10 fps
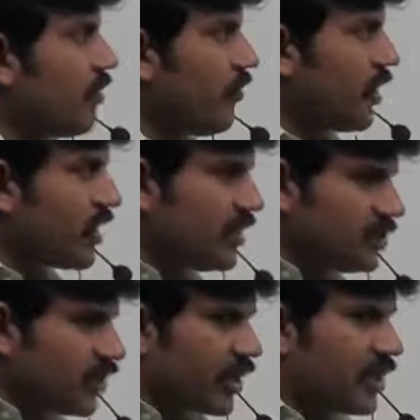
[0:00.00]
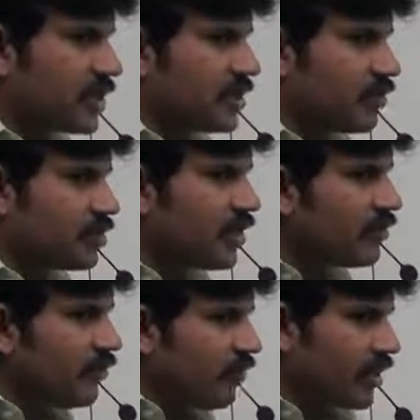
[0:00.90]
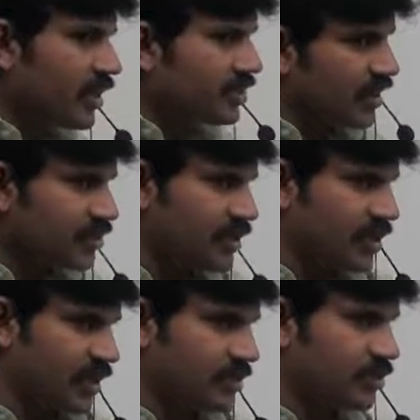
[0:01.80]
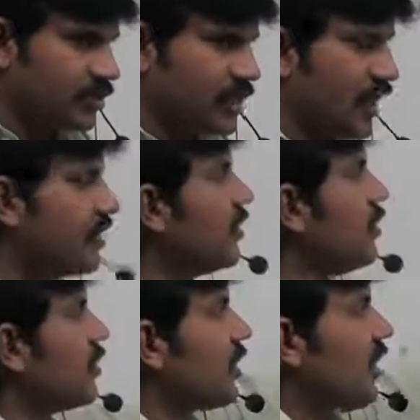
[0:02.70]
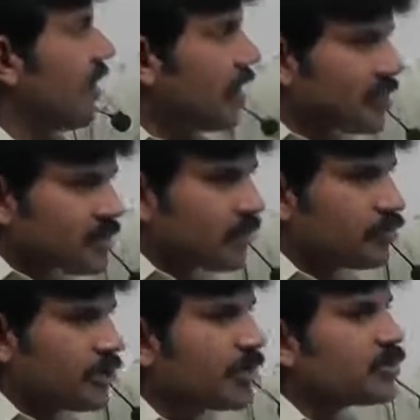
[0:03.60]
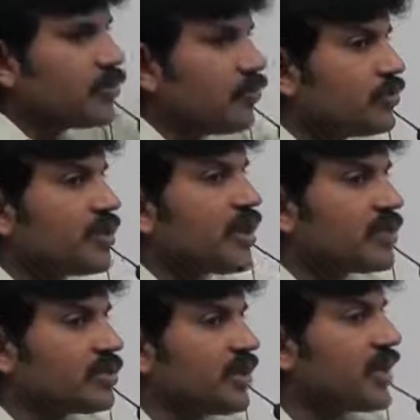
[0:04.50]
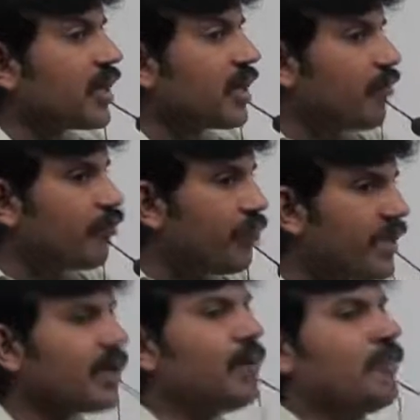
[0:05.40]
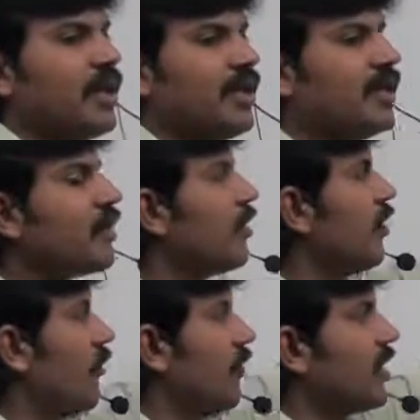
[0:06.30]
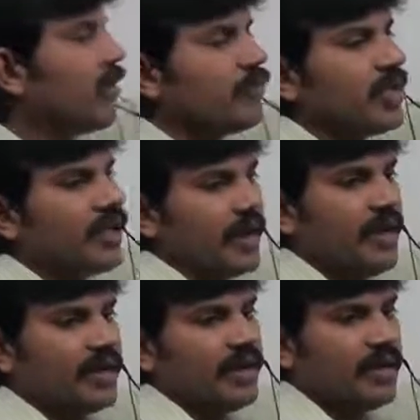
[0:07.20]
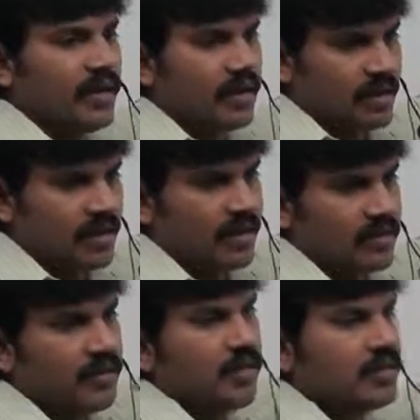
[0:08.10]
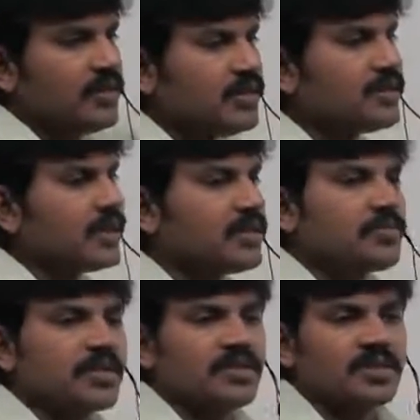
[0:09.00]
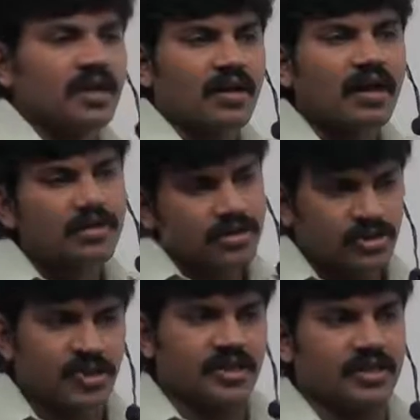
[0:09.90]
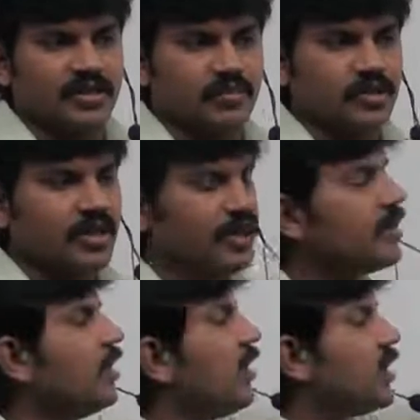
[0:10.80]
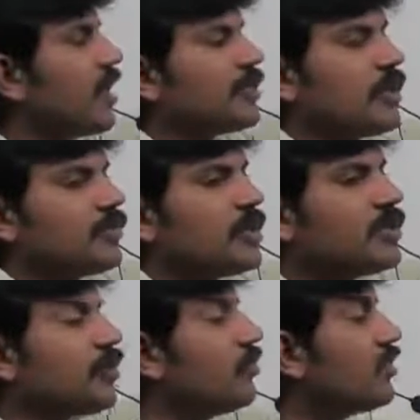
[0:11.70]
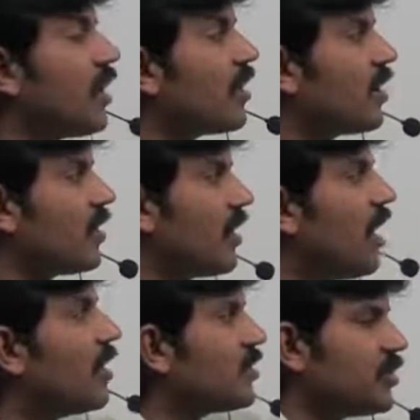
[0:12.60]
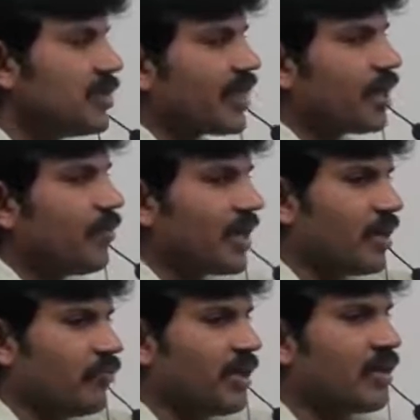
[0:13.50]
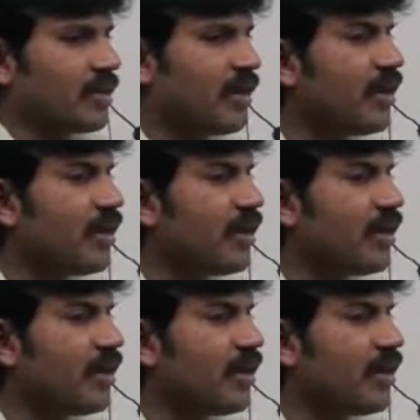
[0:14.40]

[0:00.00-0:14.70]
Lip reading: what is checked exception? What is unchecked exception, right? The exceptions which are checked by compiler, whether we are handling or not, these exceptions are called checked exception, right? The exceptions which are not checked by compiler,